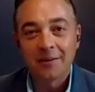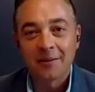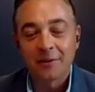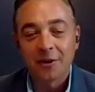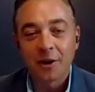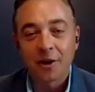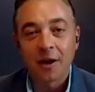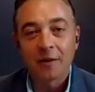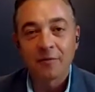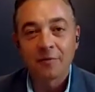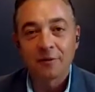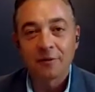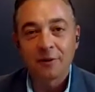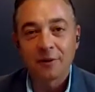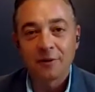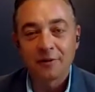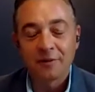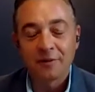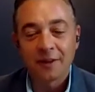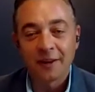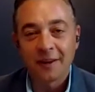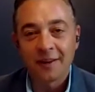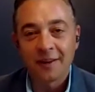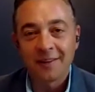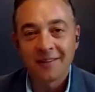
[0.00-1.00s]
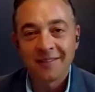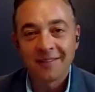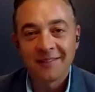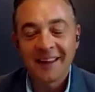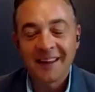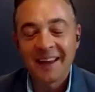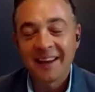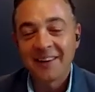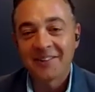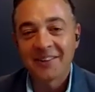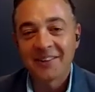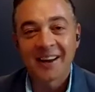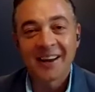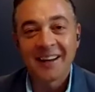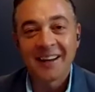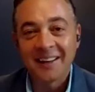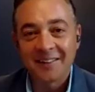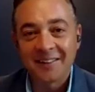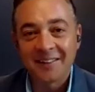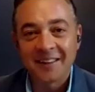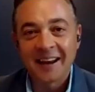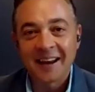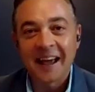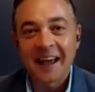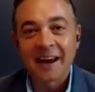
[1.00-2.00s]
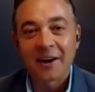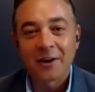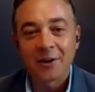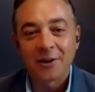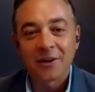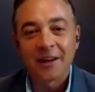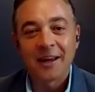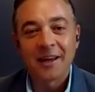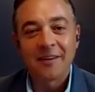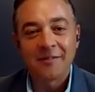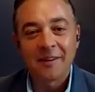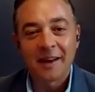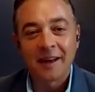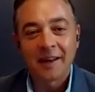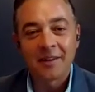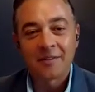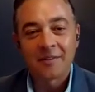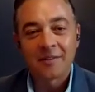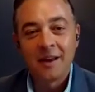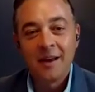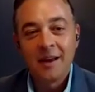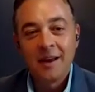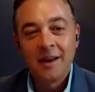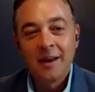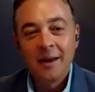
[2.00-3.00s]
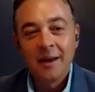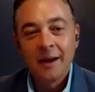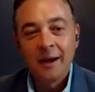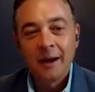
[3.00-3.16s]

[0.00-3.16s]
because they're not full of the anxieties that adult life has.